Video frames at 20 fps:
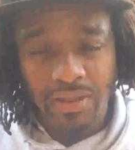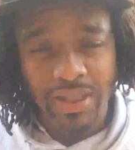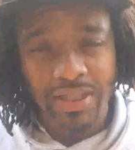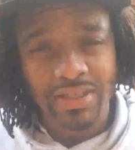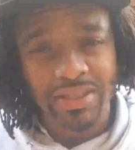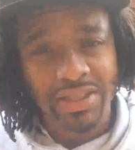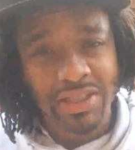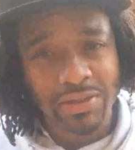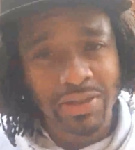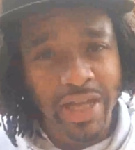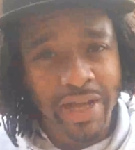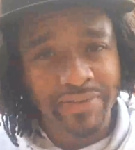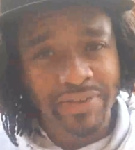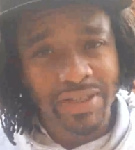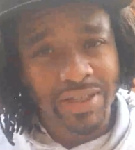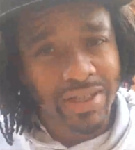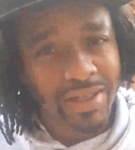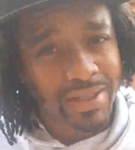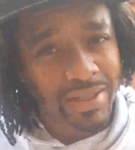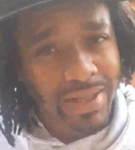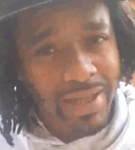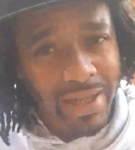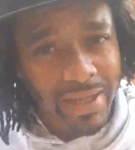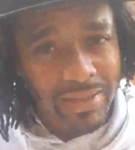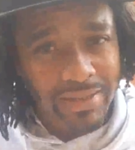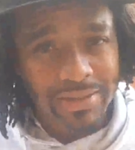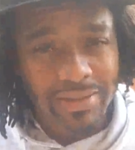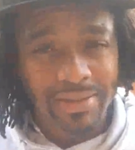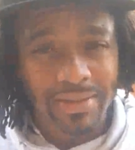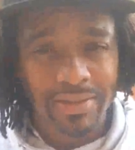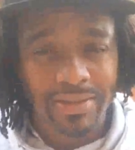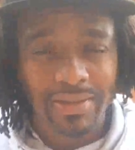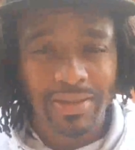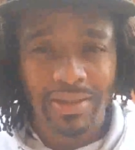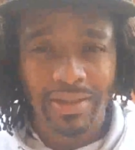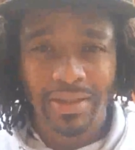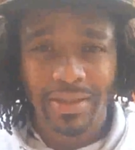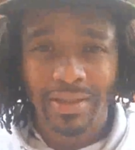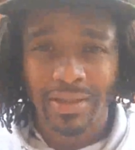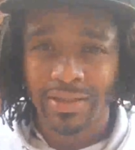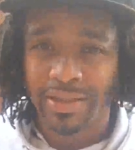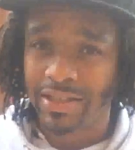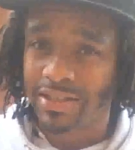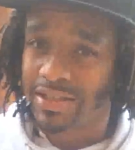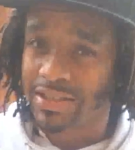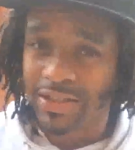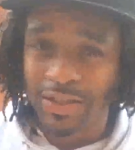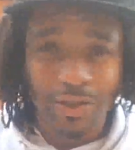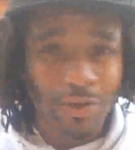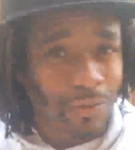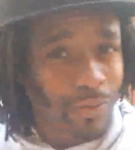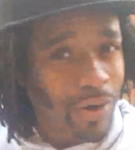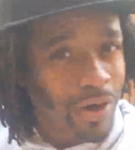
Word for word: They still have to connect. They still